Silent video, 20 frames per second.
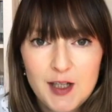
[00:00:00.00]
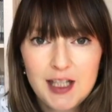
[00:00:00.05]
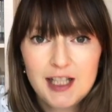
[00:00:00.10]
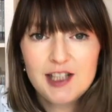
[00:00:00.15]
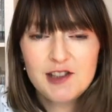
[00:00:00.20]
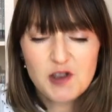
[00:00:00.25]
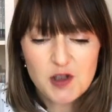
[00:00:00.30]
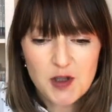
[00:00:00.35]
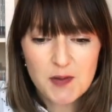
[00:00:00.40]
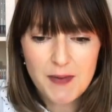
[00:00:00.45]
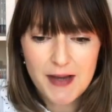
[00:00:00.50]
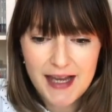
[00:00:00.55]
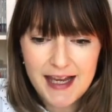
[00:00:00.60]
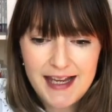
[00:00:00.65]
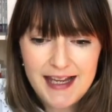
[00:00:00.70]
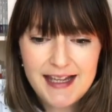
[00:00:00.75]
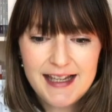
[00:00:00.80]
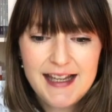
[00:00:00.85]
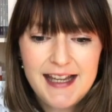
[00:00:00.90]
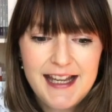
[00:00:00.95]
to
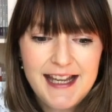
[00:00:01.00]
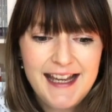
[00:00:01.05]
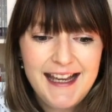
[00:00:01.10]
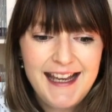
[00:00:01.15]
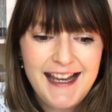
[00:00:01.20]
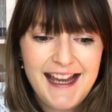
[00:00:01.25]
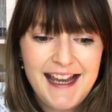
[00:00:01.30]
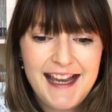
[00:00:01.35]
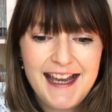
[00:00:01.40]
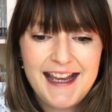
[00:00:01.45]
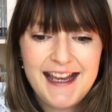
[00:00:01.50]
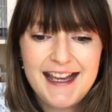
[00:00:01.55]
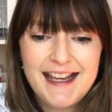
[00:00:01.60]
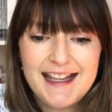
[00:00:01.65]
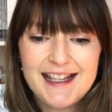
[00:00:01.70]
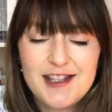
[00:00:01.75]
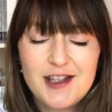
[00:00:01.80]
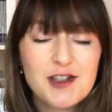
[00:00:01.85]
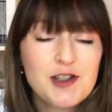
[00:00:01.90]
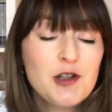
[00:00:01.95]
be. He
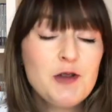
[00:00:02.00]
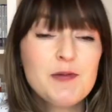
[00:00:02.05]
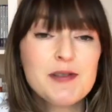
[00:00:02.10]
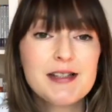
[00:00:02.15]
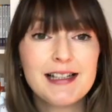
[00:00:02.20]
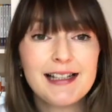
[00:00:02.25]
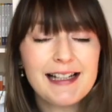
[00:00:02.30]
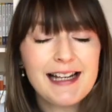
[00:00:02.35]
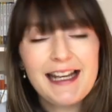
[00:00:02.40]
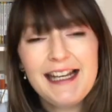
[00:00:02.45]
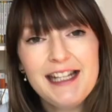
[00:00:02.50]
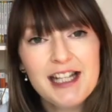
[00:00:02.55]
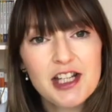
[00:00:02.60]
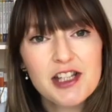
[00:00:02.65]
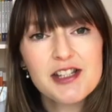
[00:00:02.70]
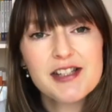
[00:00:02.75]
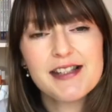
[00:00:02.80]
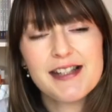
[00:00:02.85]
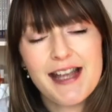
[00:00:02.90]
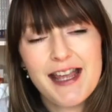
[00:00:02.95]
doesn't always lead
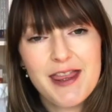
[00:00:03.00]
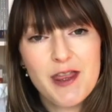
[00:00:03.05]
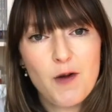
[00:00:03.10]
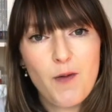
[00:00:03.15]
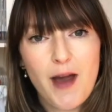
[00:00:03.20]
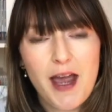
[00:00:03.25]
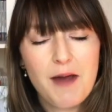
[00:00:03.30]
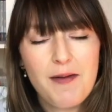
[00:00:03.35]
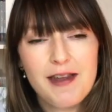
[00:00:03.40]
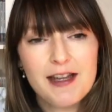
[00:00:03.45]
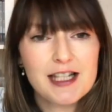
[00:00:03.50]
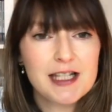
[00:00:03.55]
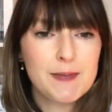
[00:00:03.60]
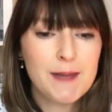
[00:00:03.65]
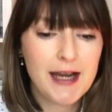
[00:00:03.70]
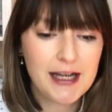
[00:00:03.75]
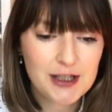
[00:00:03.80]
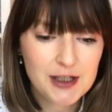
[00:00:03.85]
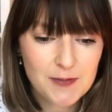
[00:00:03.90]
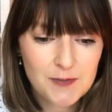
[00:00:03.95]
us in the way we
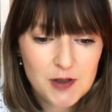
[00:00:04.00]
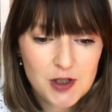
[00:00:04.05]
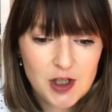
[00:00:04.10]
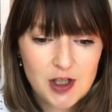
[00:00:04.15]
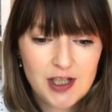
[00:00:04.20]
expect him to.